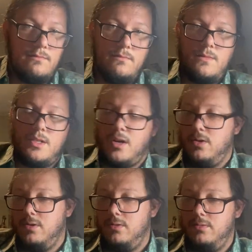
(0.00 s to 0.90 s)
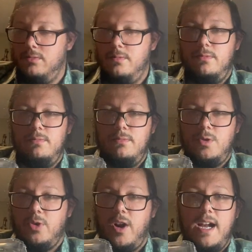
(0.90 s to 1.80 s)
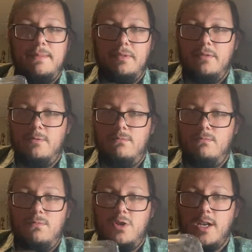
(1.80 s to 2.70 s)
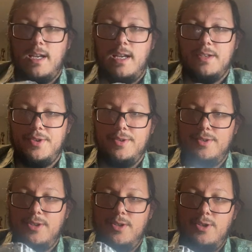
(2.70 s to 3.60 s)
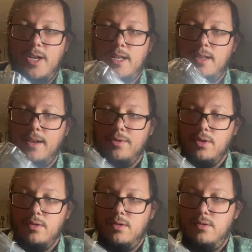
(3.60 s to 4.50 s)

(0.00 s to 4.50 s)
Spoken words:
So tripe, chicken gizzards, chicken liver.